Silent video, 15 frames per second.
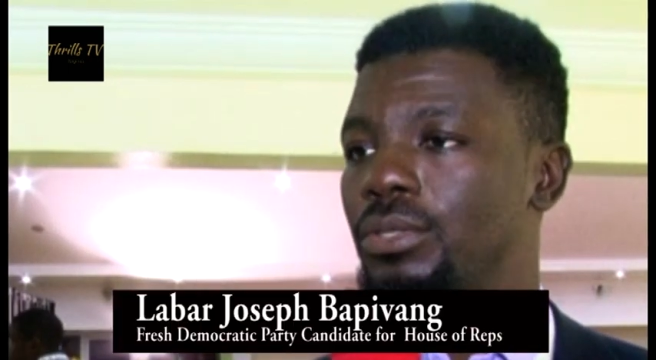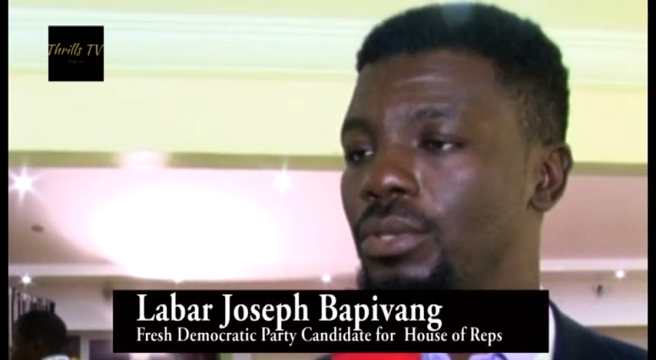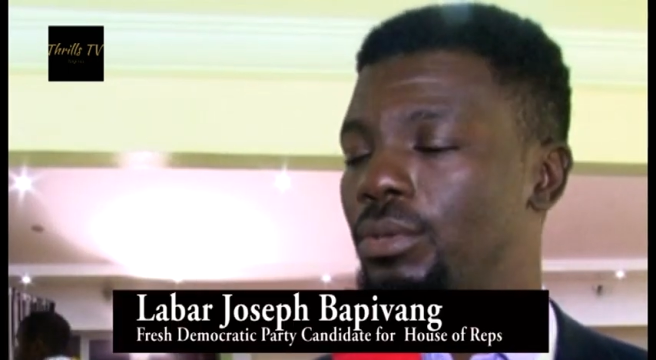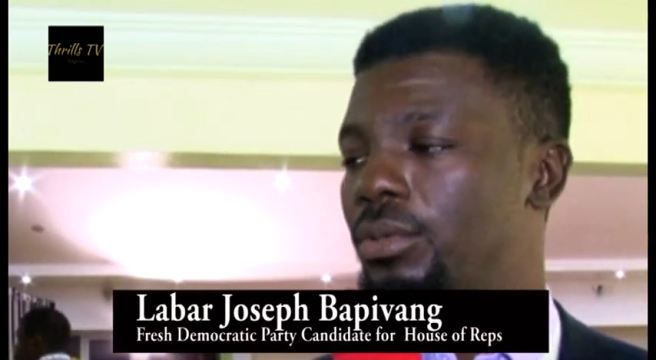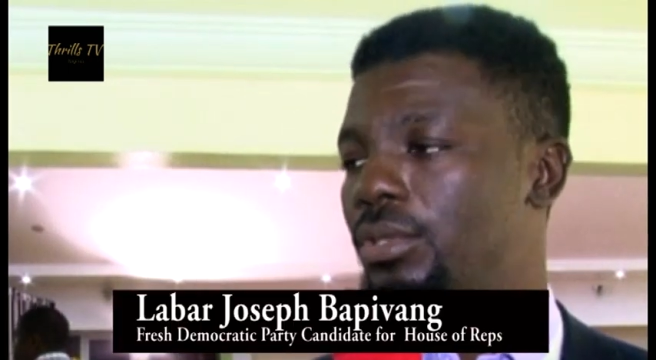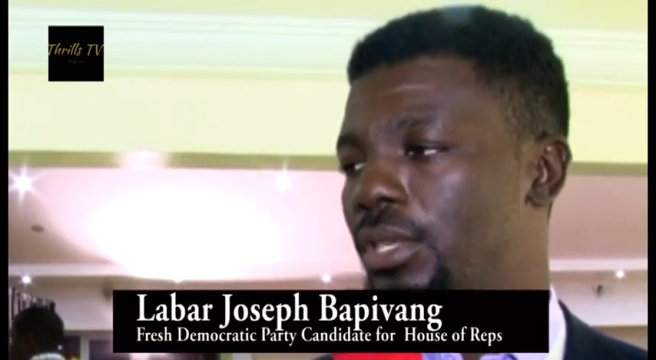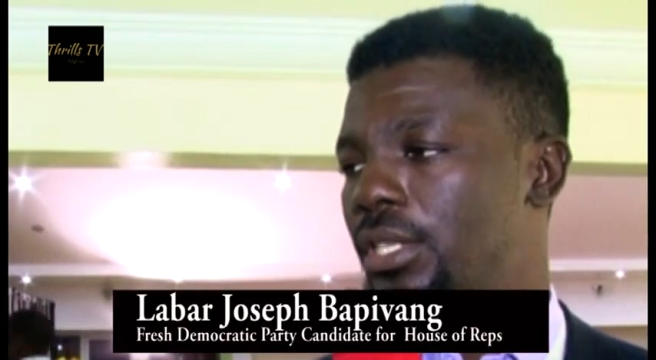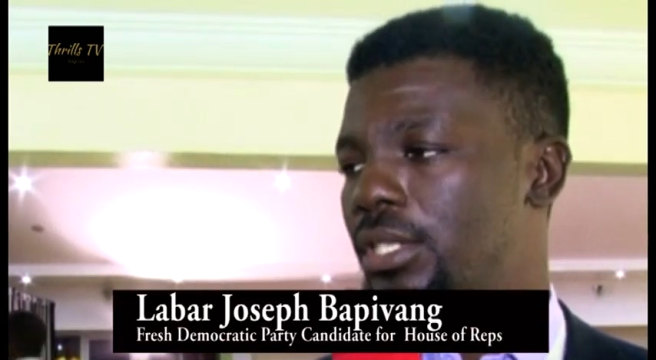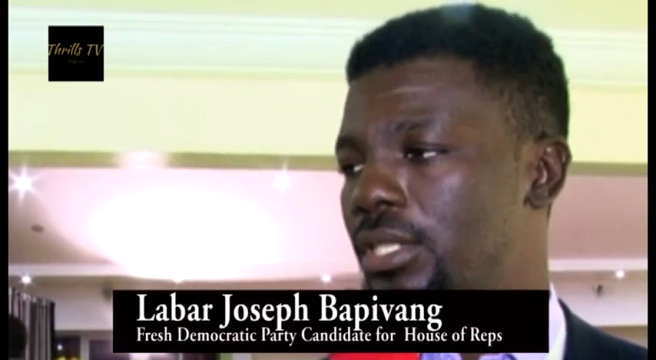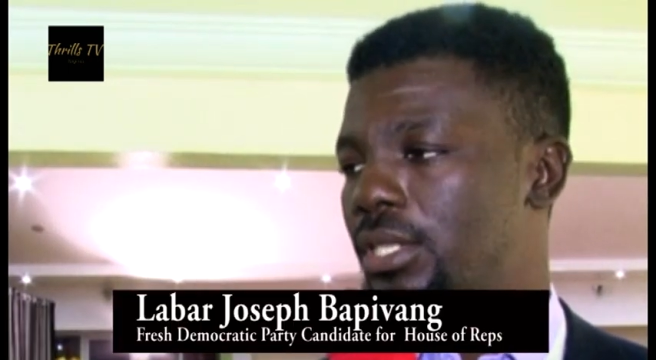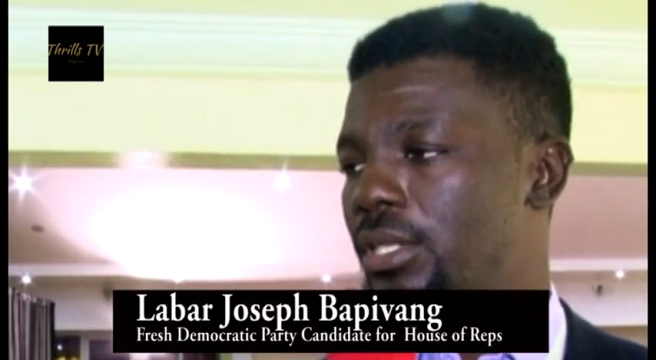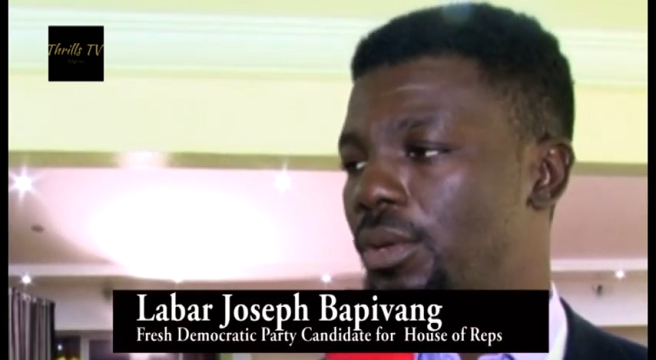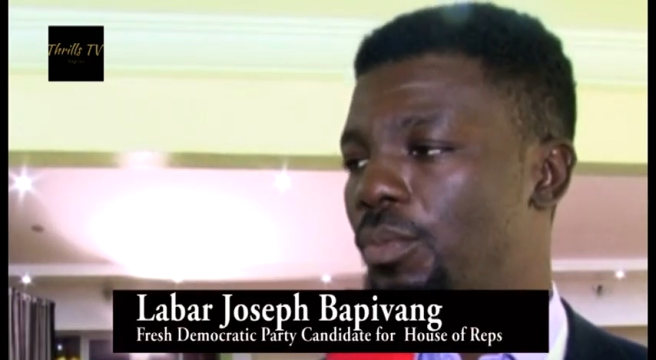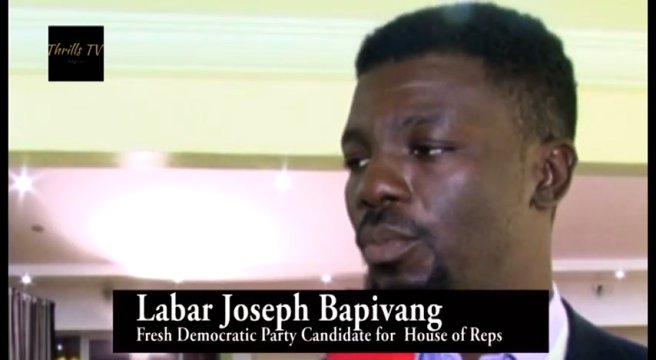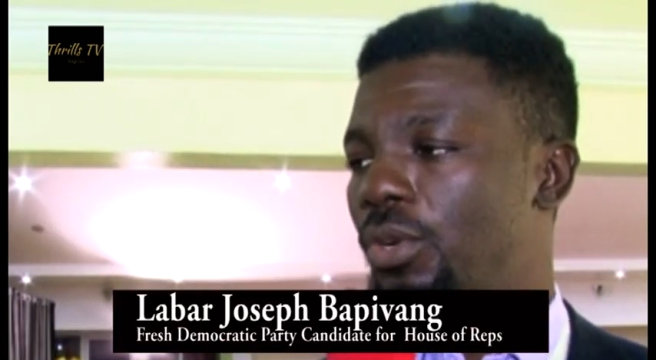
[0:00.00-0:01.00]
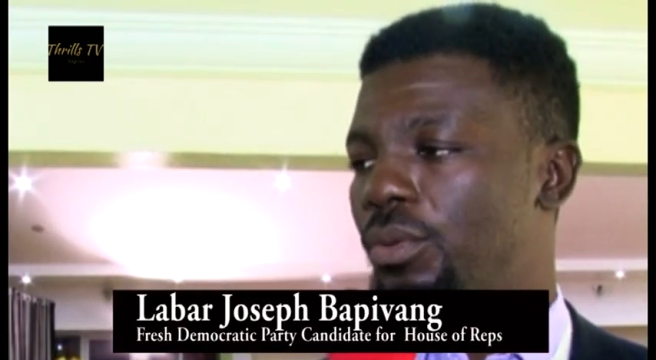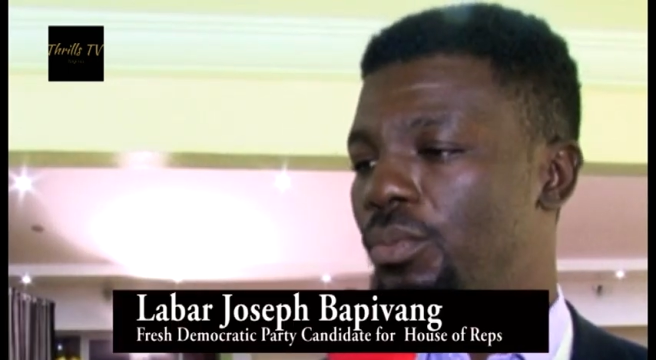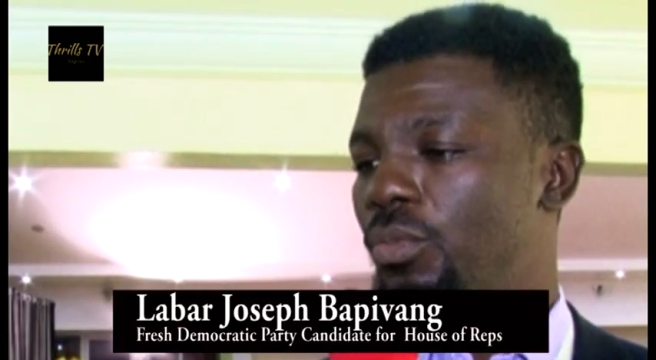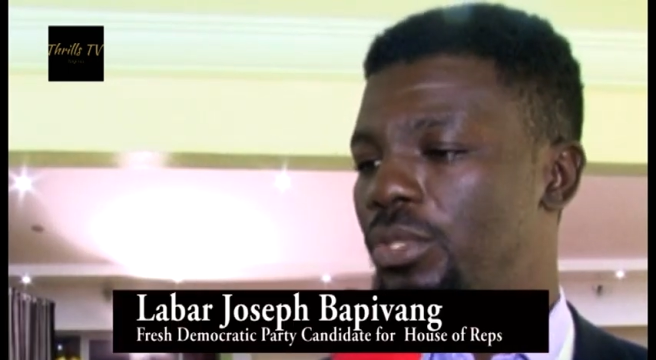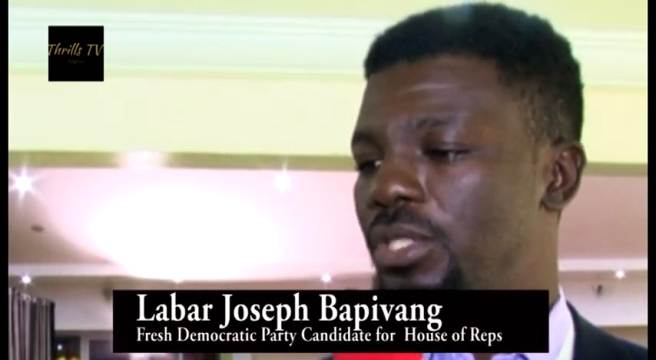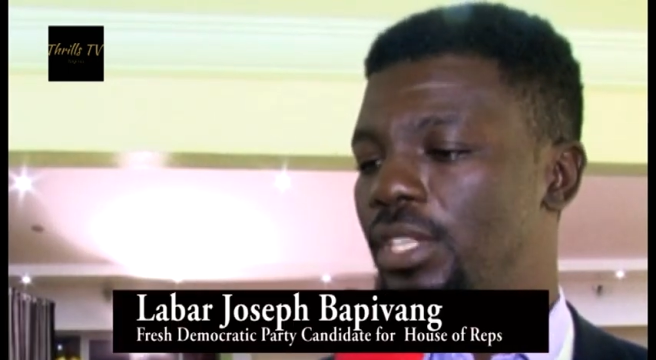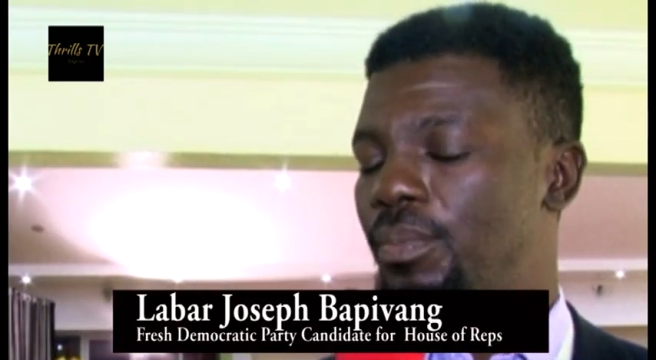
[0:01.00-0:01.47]
So it's uh,
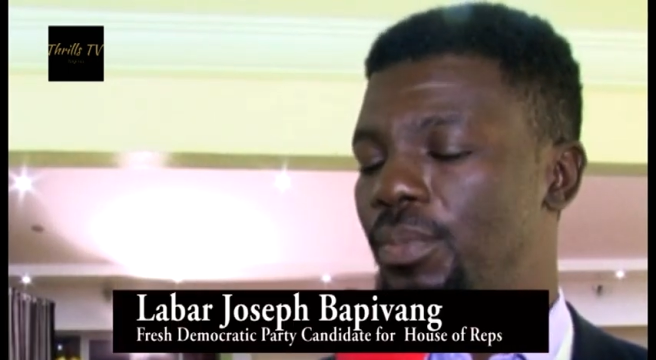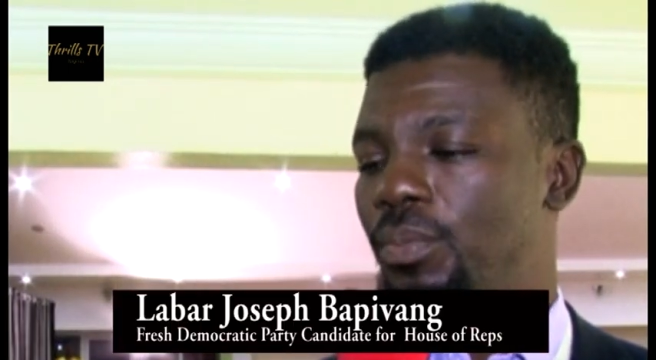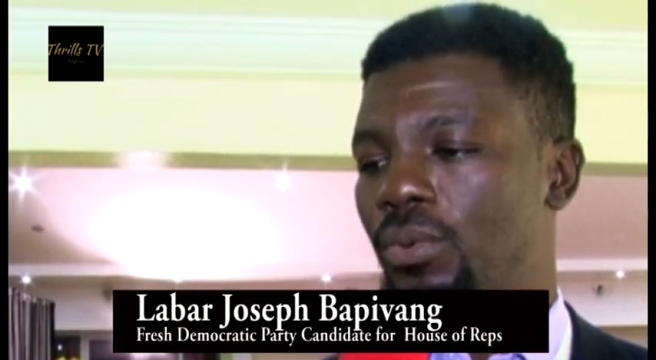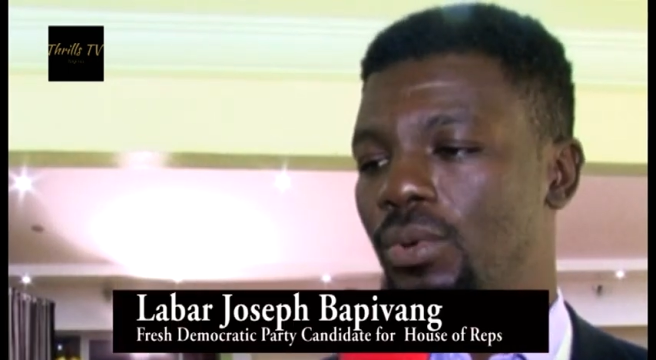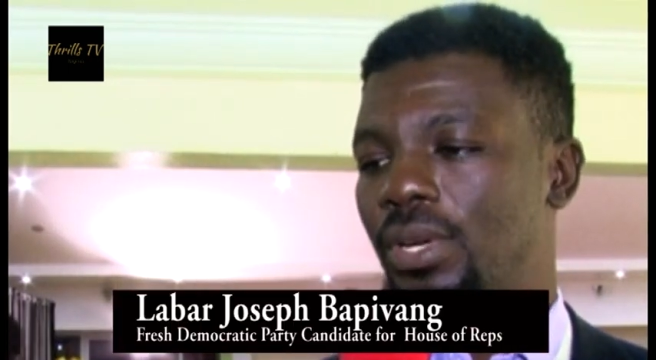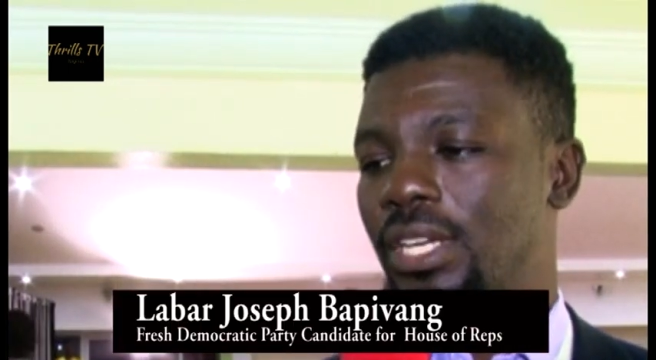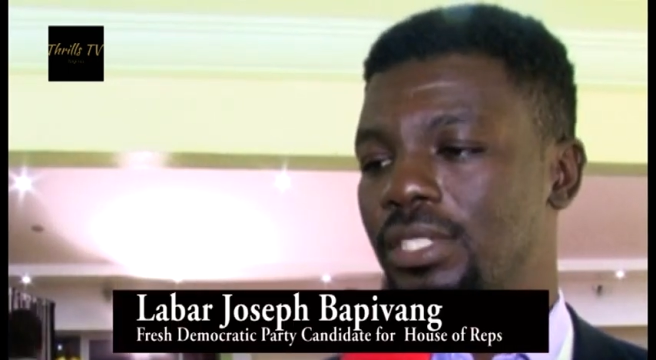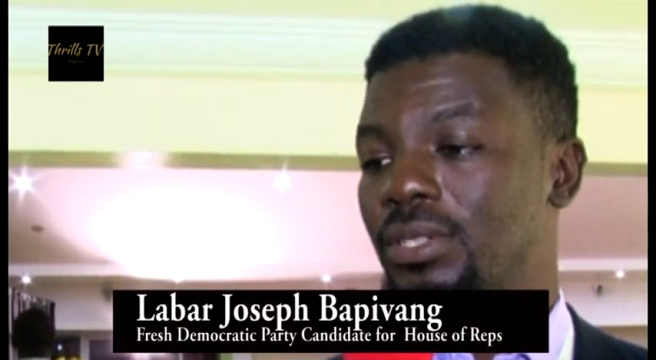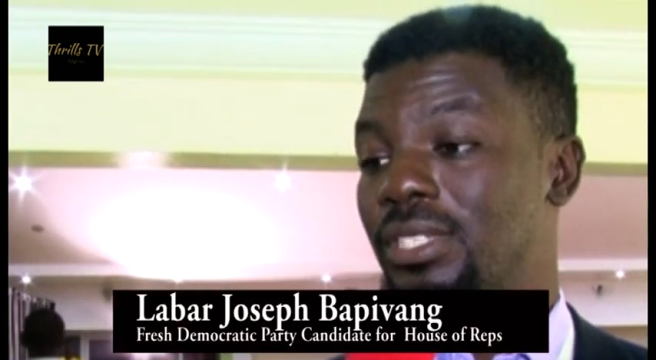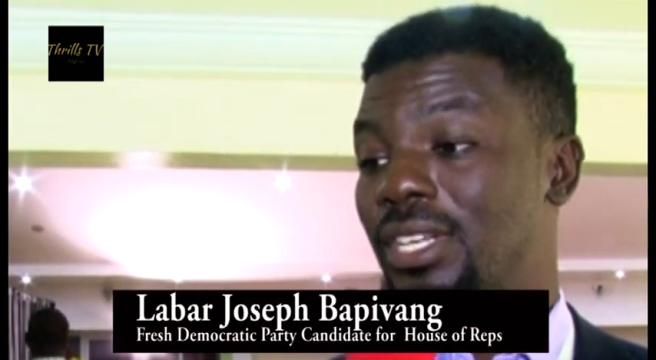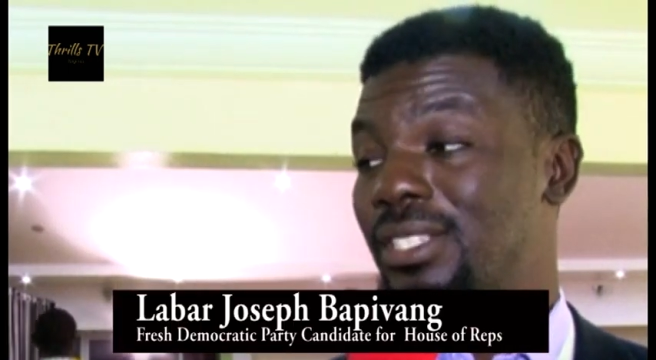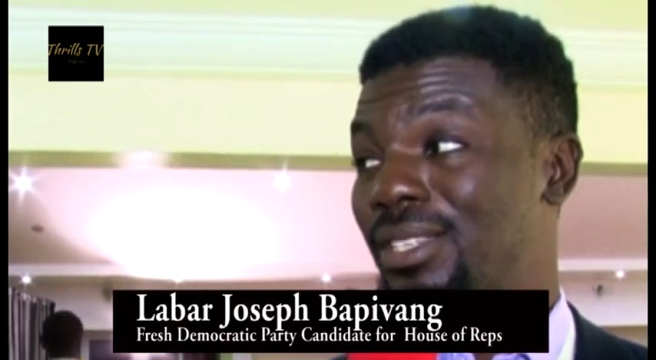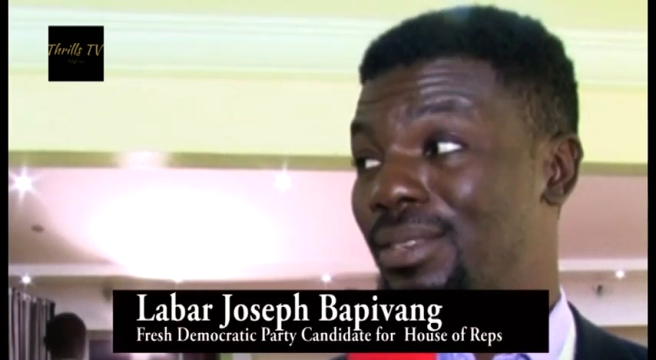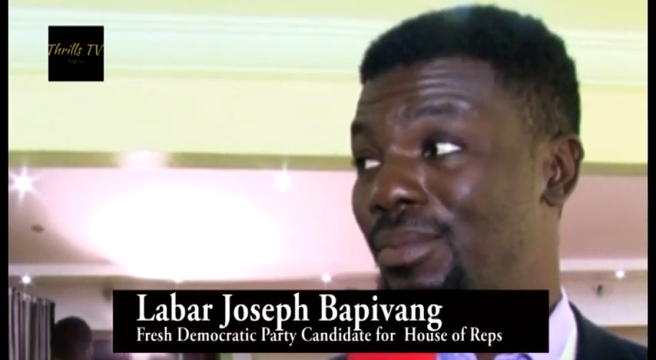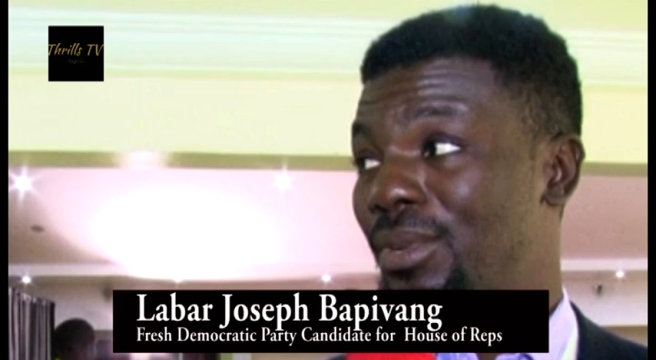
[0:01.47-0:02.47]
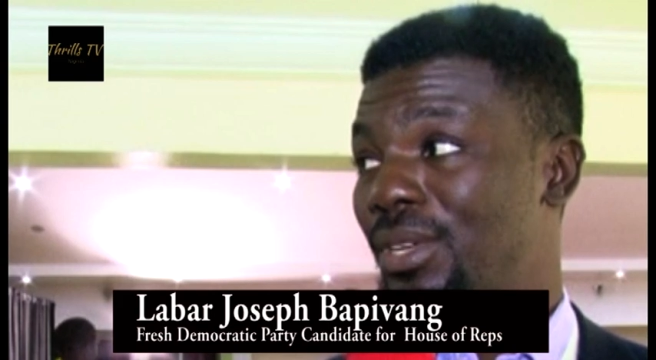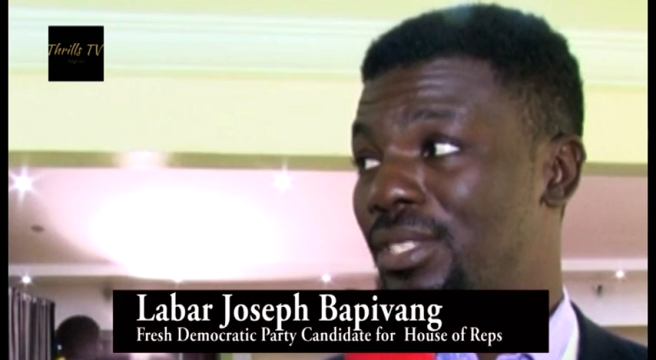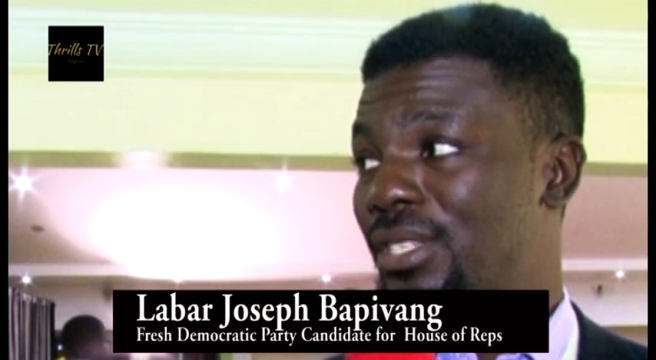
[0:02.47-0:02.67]
mostly people look at us as a,